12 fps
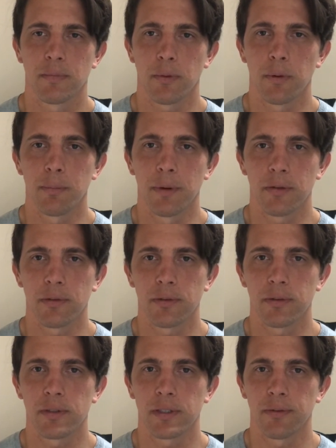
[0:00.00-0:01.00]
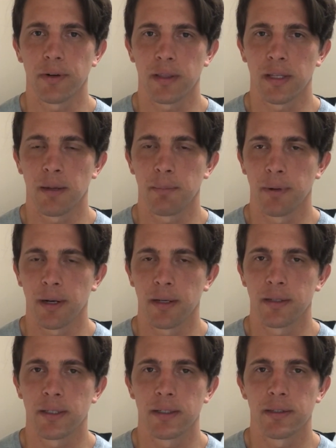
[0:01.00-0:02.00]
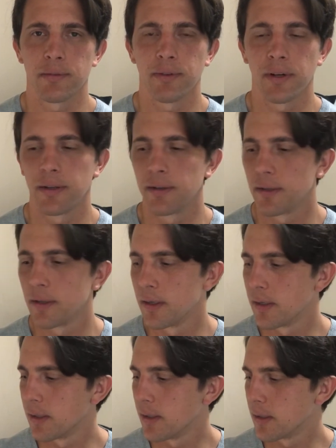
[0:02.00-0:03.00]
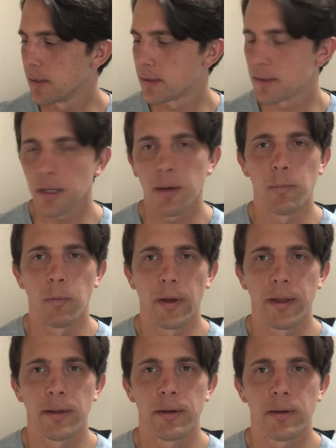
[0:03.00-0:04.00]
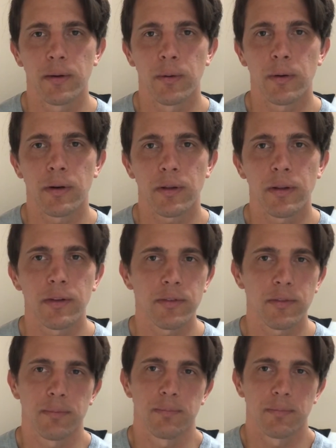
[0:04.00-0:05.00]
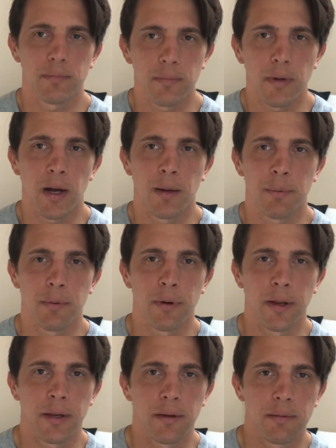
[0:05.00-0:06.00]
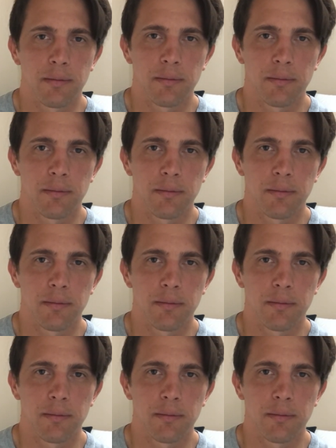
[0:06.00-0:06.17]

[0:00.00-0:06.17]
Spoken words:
throat muscles and stuff like that, but I intend to find some way, or at least operate